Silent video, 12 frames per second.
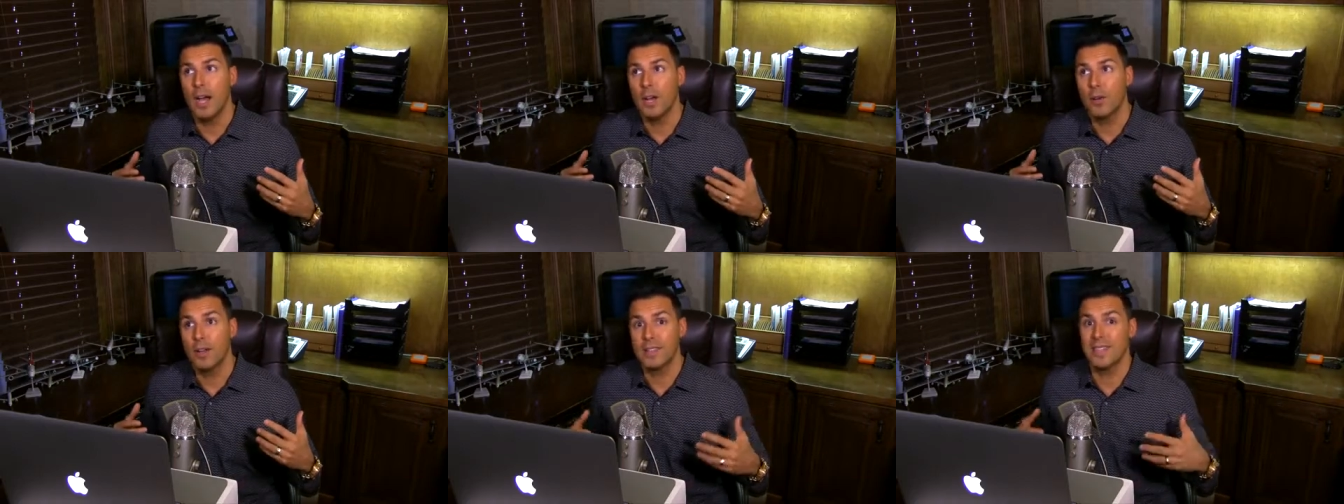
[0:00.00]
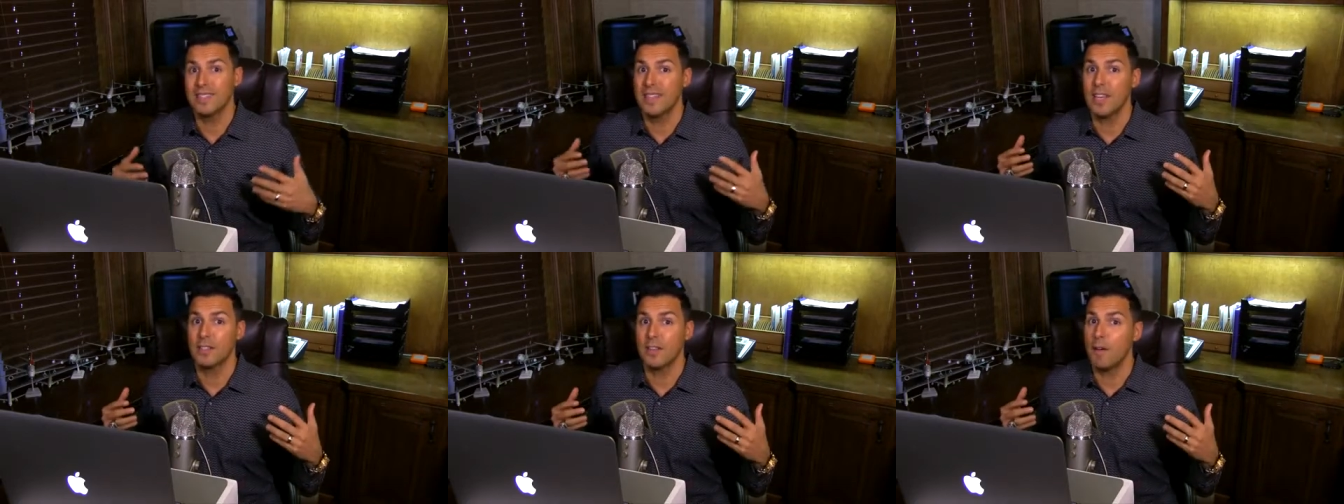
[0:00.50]
create
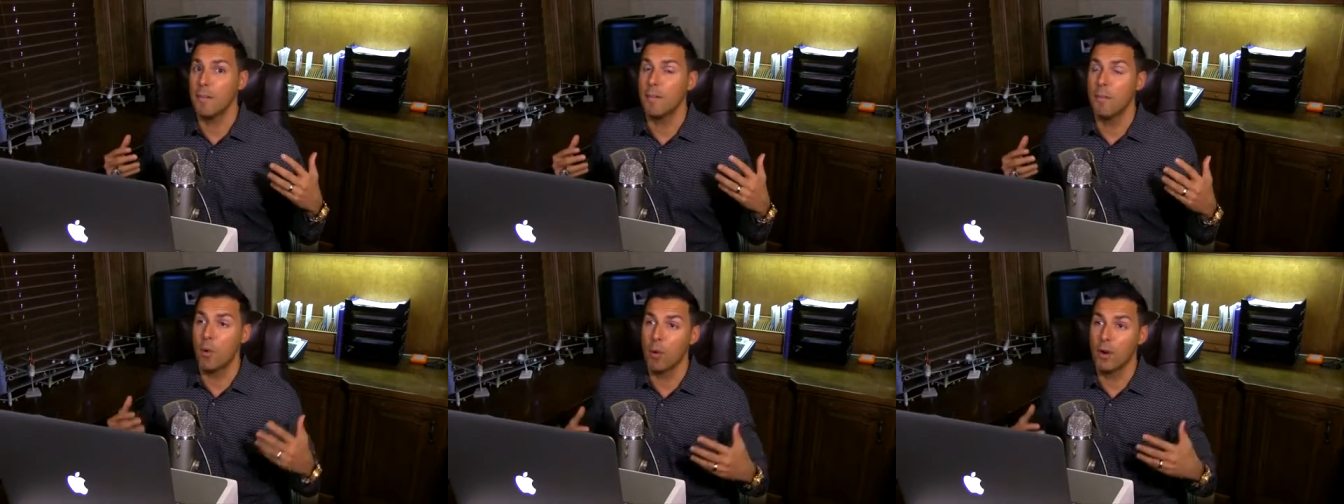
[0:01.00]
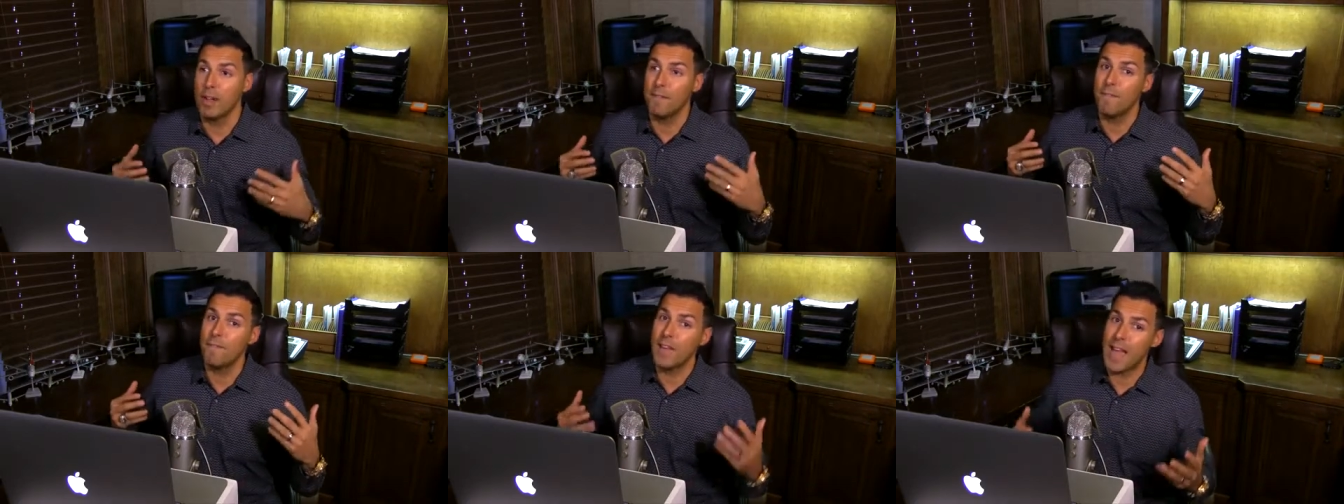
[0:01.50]
success more and
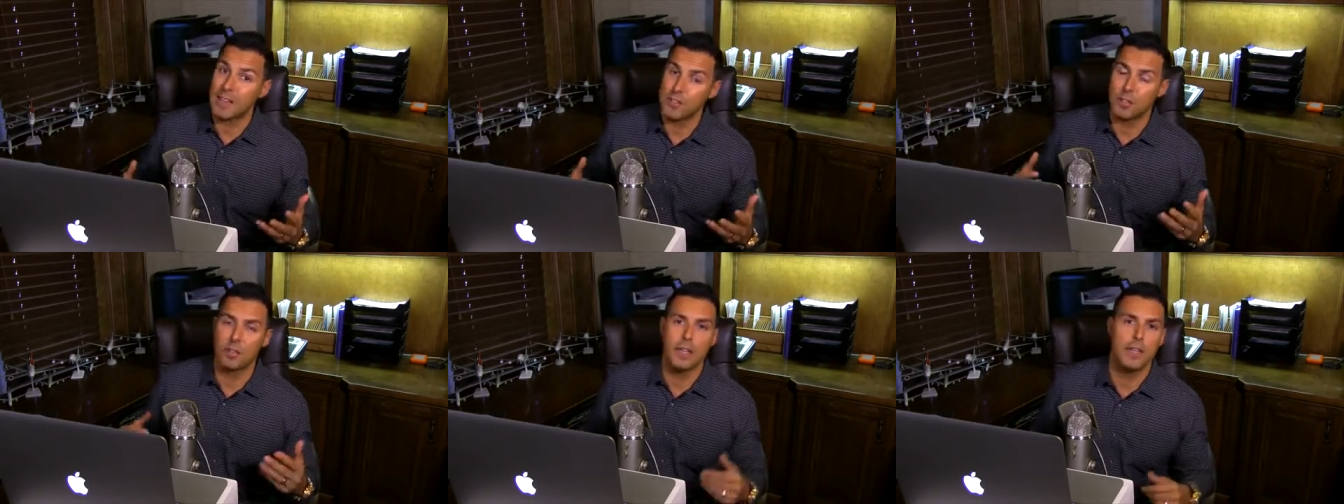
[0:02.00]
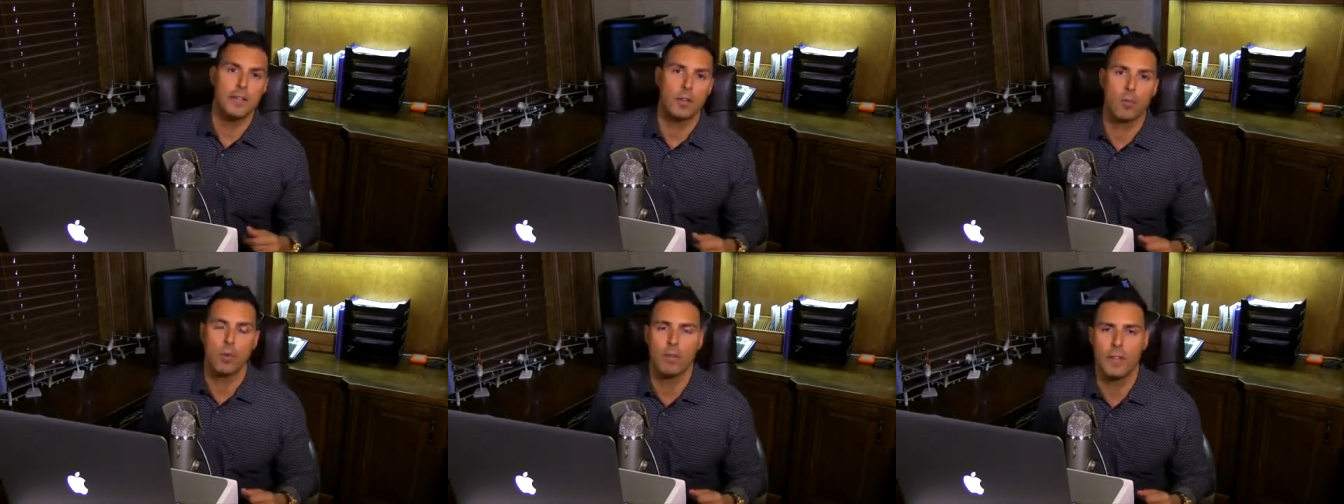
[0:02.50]
faster in your
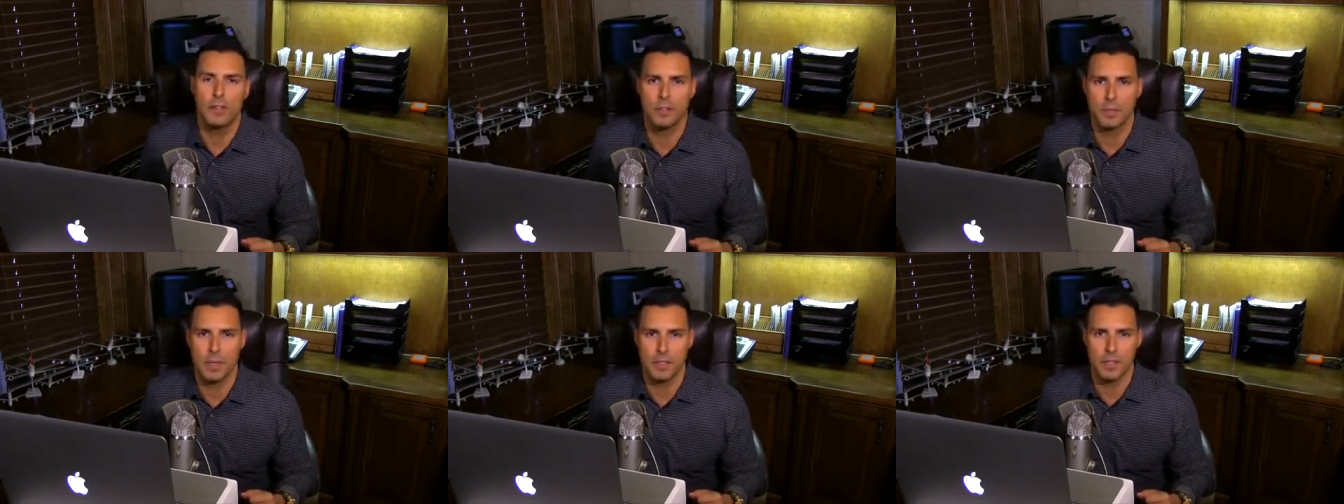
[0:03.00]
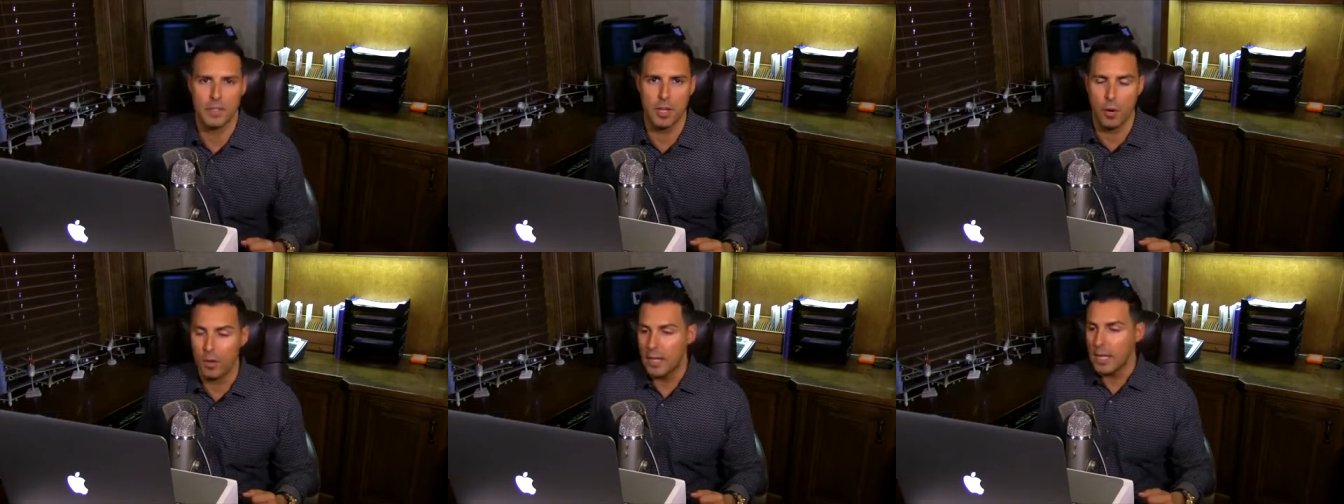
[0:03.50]
World Ventures business.
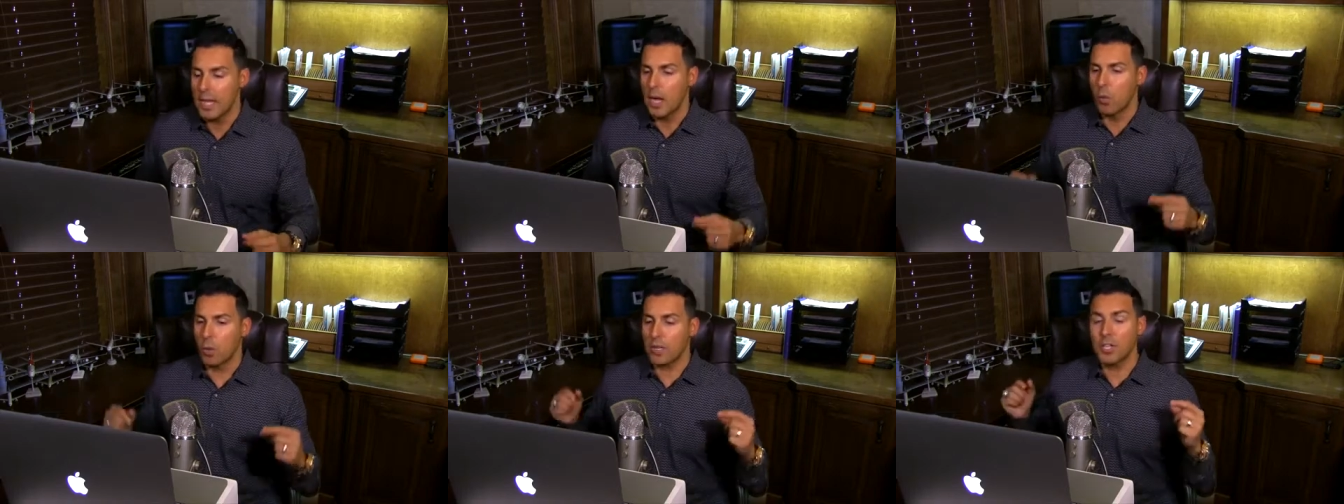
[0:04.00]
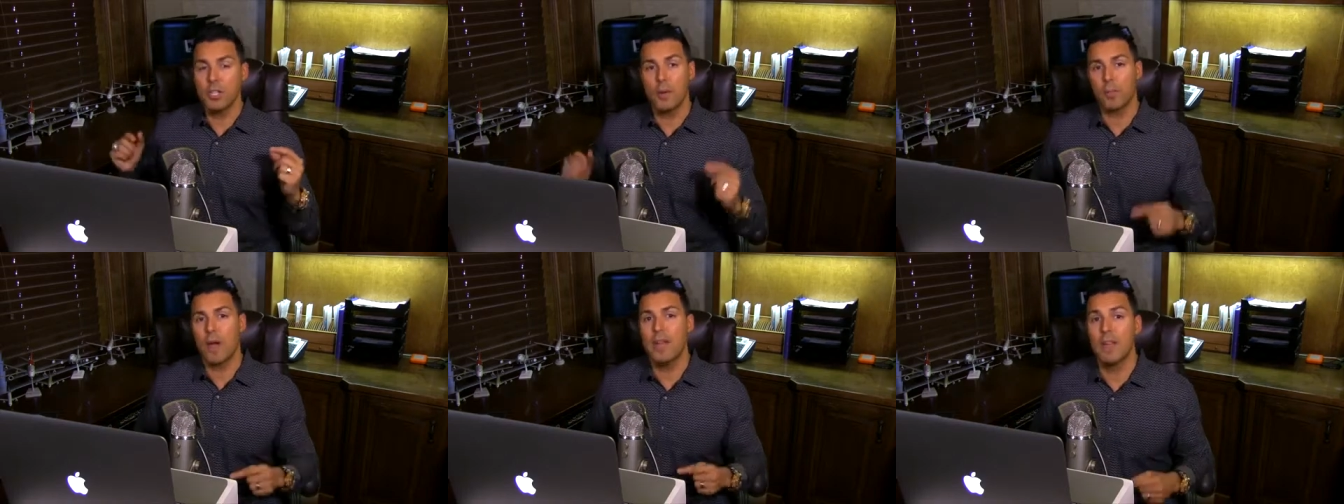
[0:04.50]
So we're going to jump
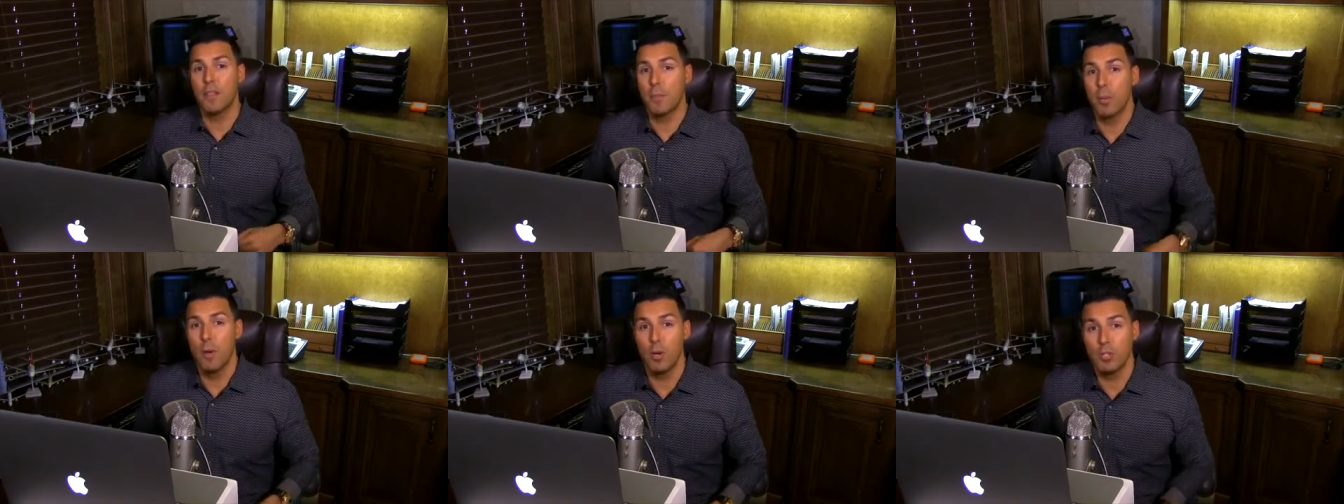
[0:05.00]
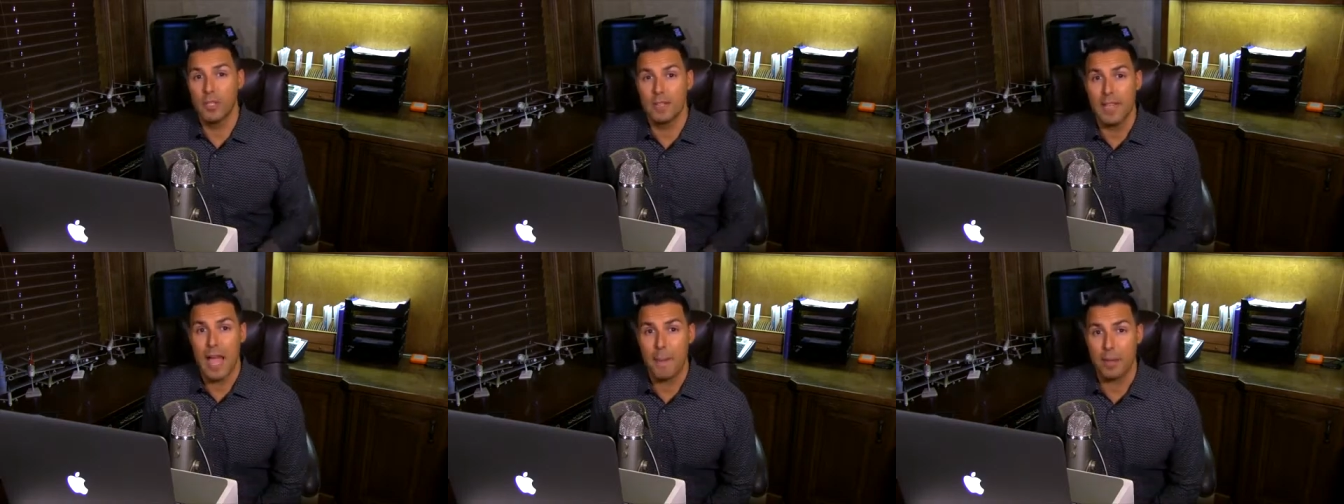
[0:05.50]
right into the promotion that's
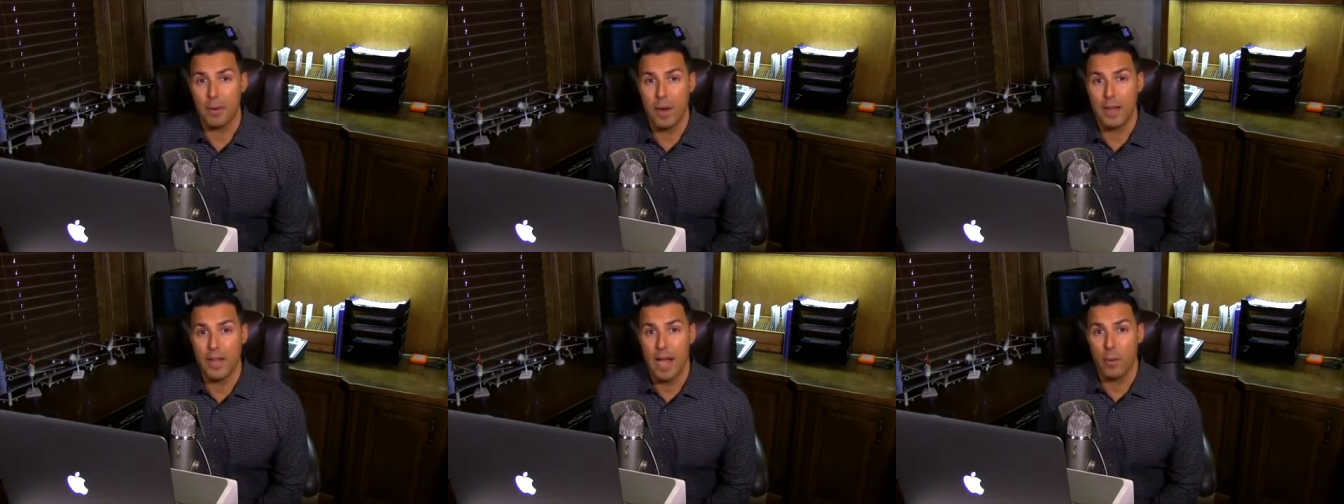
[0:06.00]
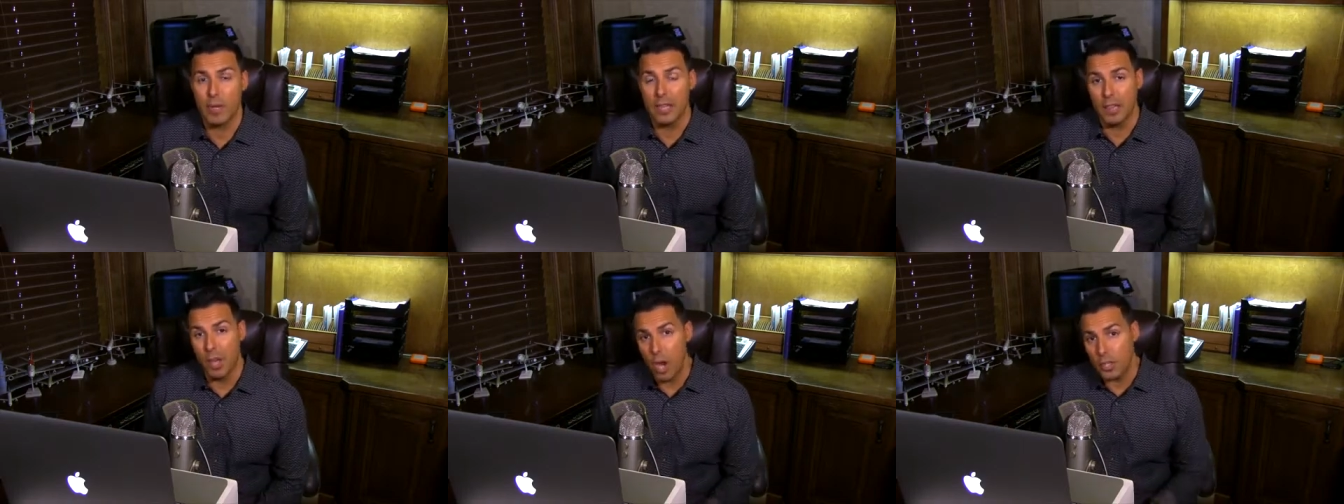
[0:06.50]
happening right now. We
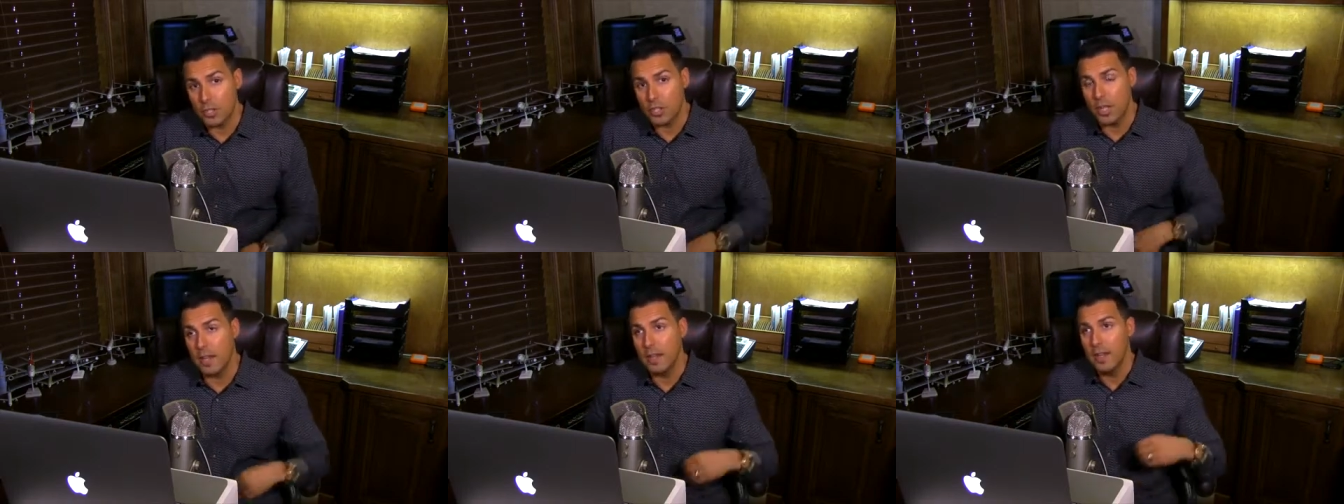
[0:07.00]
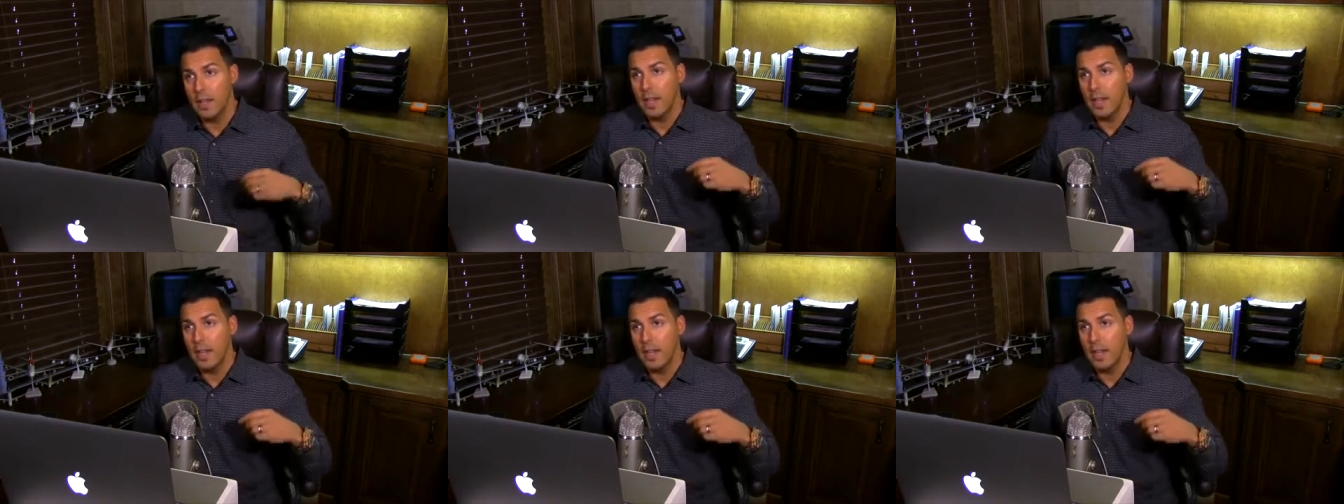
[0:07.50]
launched it.